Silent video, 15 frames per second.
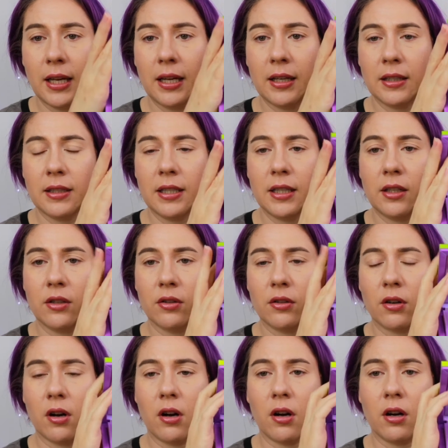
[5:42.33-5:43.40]
And
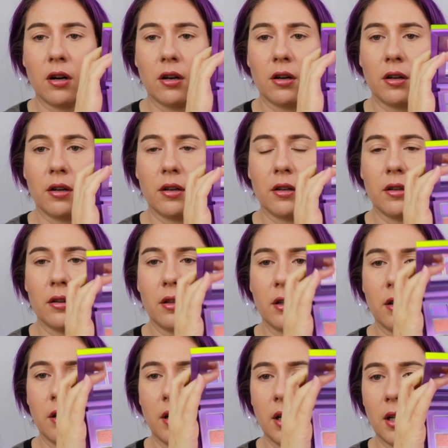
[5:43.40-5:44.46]
here are the
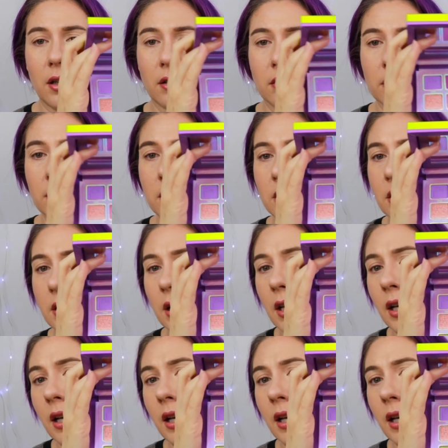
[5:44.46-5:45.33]
colors.